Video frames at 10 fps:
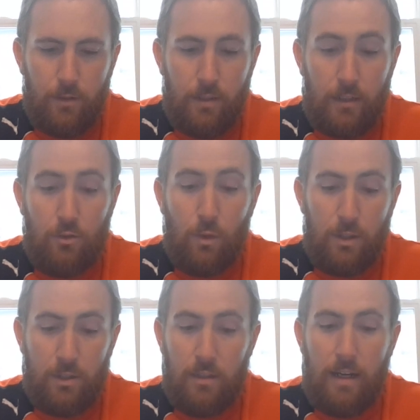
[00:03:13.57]
test
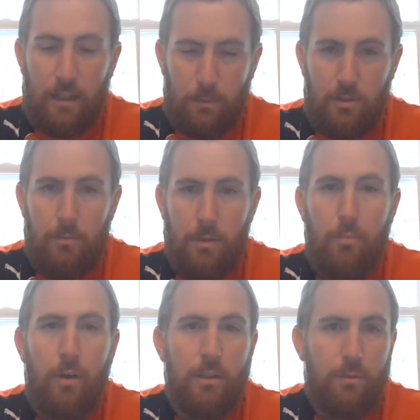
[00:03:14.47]
question and documents. There'll be a
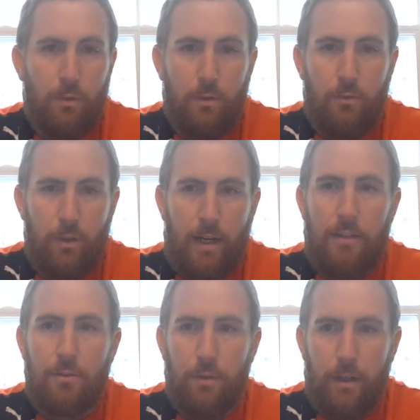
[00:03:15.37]
place for an
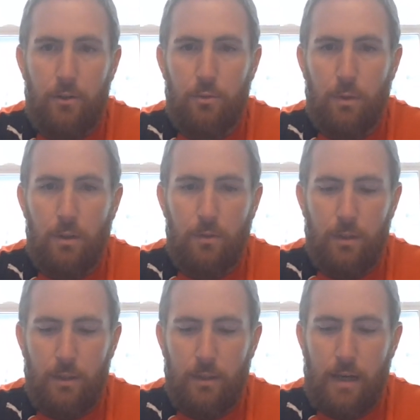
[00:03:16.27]
answer there as well if you
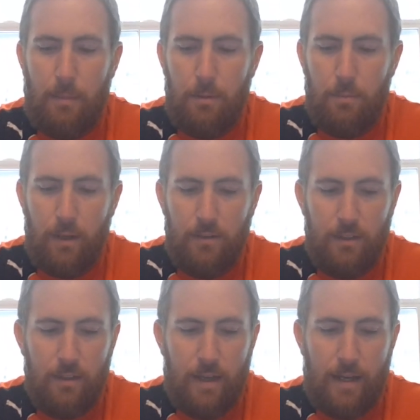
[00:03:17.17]
need to copy and paste
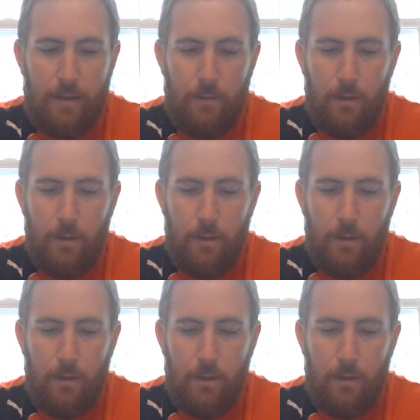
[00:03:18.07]
into that.